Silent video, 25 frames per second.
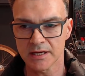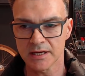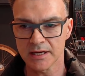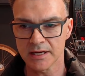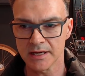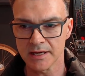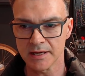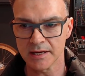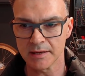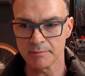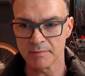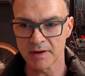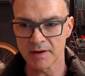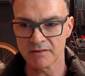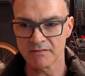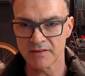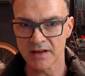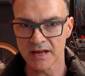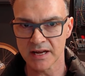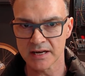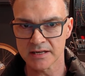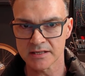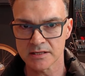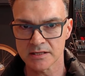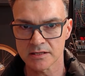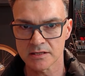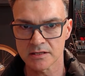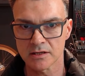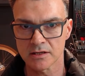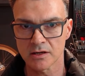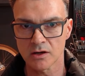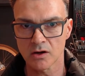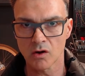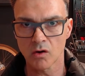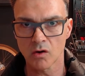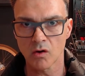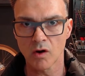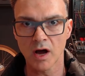I've had
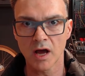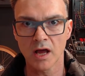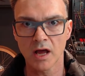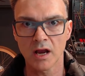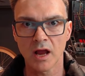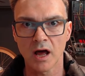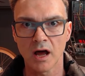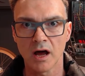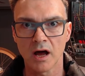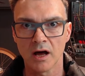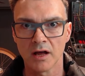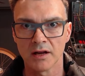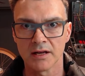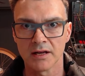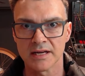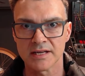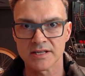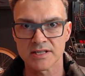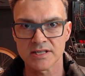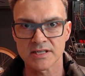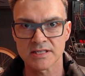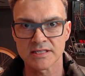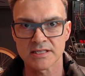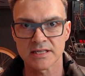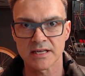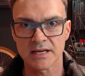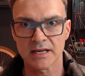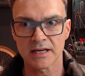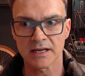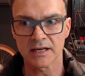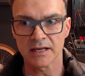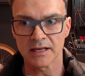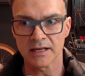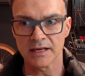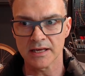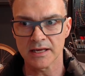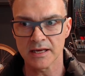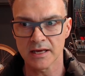quite a lot on
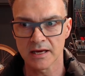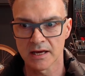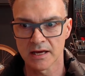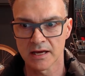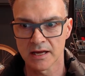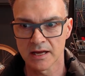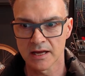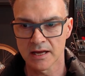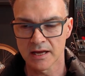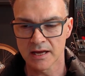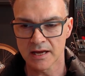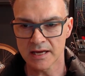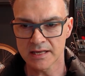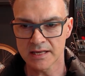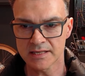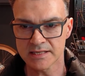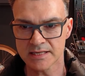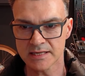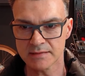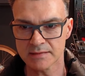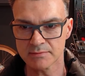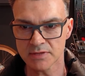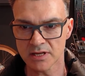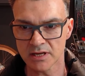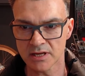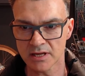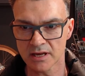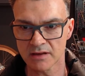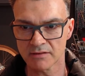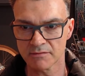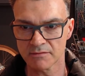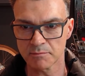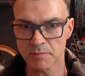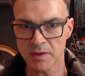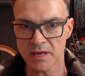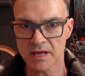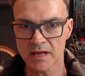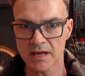logistically. It seems like
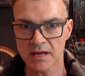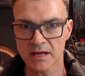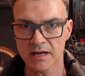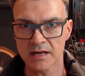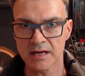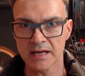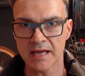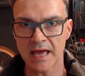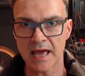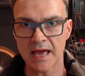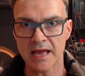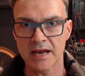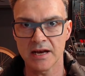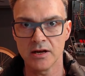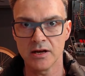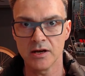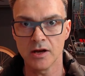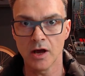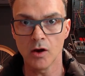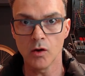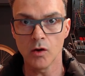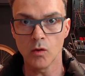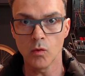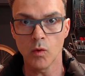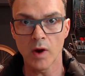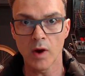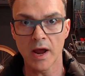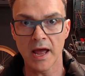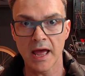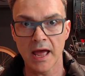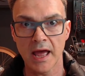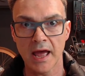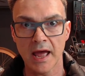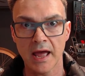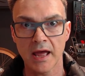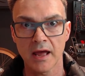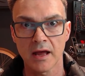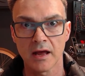I've been getting
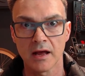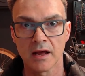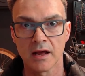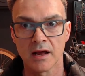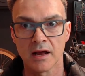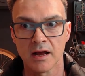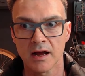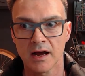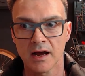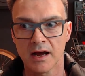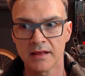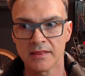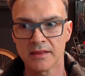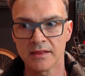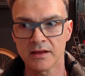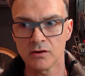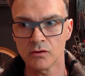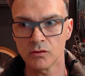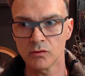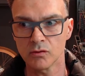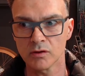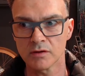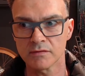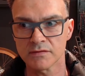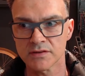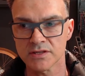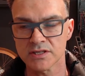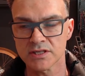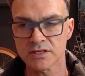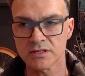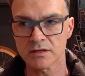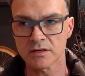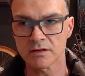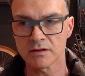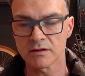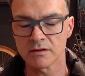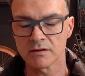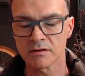nowhere, and then all of a
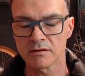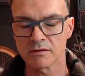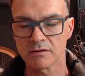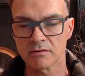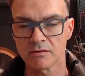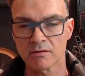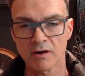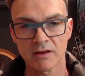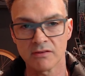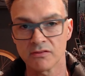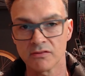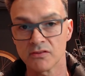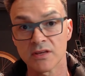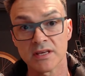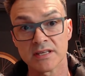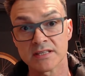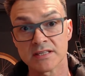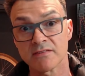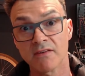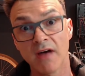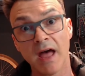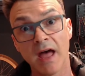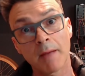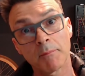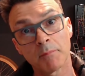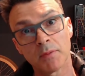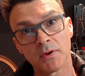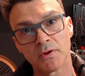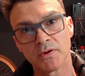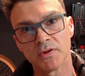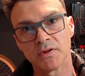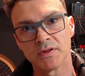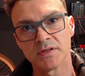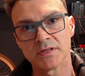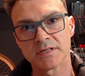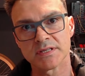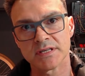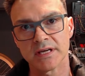sudden great things have
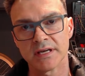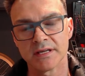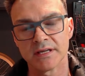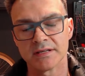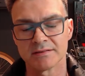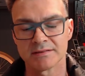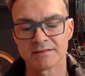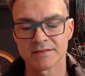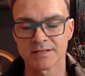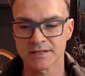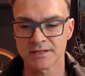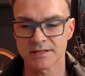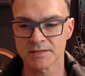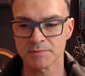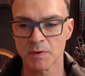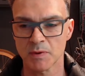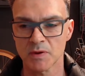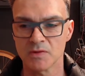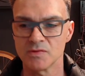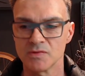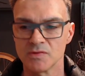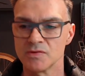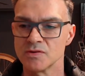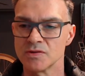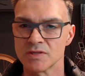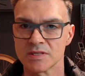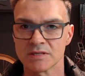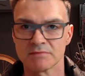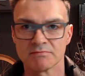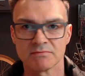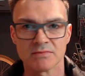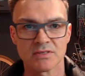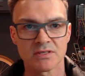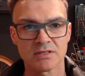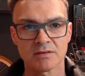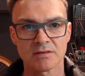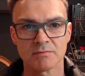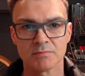happened, and I suppose
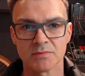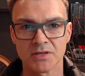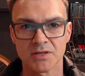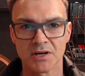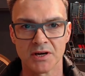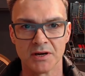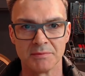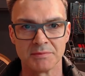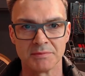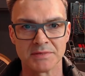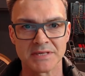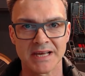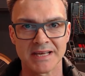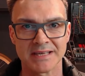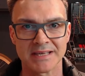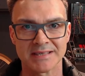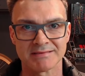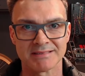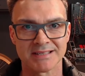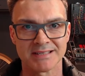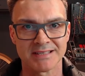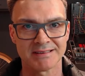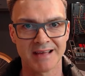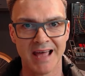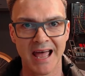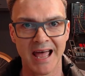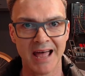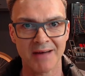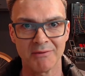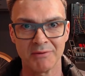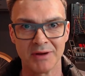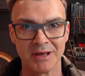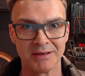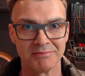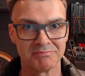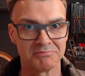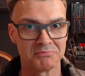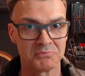sometimes that's how
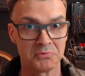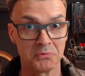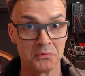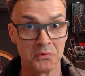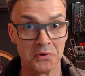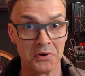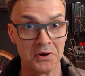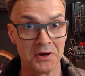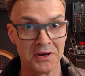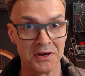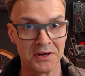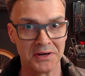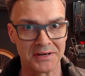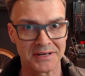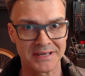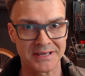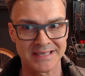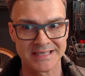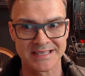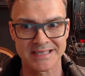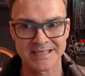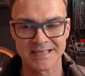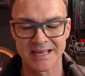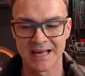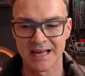it works.